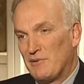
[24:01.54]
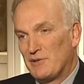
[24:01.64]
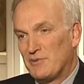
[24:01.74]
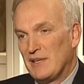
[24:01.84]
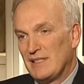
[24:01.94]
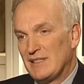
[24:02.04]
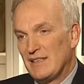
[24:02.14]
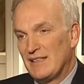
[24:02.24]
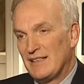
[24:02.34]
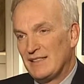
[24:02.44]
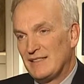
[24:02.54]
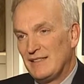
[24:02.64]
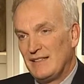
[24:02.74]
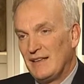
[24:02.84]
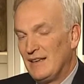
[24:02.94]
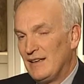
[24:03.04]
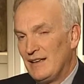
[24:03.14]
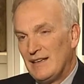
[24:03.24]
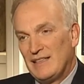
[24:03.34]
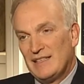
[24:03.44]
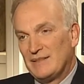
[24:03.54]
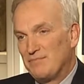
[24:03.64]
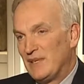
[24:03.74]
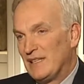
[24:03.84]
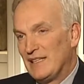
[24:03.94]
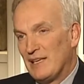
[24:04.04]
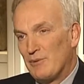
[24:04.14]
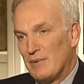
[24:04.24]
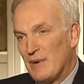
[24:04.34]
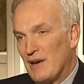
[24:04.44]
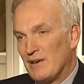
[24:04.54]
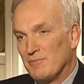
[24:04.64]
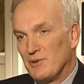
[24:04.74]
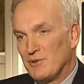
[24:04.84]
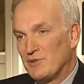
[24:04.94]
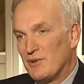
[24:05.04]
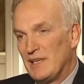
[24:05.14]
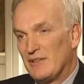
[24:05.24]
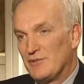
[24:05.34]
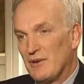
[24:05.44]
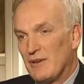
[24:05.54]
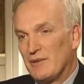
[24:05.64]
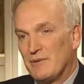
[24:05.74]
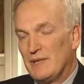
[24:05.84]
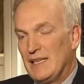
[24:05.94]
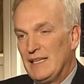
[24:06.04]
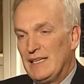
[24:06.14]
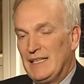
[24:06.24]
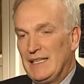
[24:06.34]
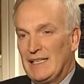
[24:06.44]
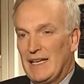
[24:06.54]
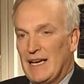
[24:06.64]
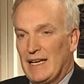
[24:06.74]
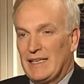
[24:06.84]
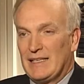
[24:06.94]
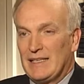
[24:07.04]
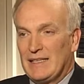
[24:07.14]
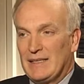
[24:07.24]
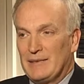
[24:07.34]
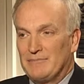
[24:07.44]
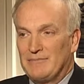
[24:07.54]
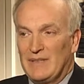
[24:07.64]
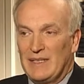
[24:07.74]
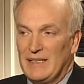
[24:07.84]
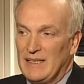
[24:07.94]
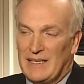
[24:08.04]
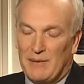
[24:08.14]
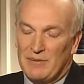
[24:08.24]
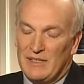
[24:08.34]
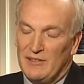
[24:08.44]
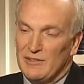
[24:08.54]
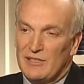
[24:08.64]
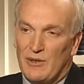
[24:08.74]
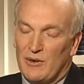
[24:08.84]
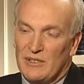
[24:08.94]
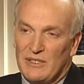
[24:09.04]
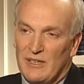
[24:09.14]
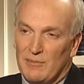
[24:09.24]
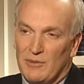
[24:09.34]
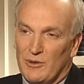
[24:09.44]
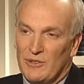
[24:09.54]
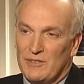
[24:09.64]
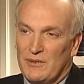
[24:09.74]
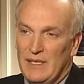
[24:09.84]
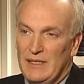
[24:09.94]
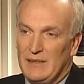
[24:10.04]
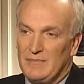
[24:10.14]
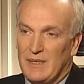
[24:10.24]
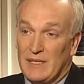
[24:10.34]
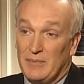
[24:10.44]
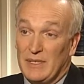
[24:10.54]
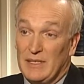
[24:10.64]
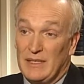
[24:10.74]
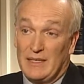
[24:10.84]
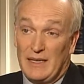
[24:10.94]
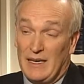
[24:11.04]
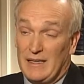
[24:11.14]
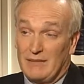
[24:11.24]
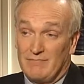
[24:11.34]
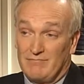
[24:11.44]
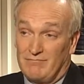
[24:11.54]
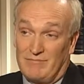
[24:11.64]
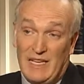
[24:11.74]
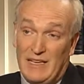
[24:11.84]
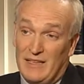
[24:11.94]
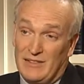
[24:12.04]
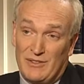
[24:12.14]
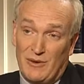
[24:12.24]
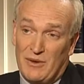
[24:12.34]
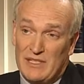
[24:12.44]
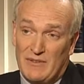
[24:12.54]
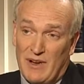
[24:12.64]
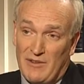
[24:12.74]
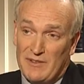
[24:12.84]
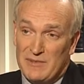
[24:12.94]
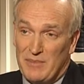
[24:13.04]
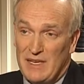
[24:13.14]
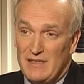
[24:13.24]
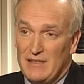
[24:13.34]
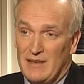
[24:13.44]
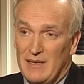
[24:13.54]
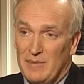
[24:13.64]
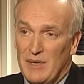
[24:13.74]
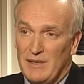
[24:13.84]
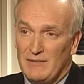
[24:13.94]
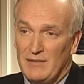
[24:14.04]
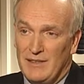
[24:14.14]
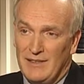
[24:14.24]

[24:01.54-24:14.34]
which way to Sunday to see. This building that we bought on Bloor Street in Toronto, it had a couple of little stores along Bloor Street, but the building had 10 stories of office space above.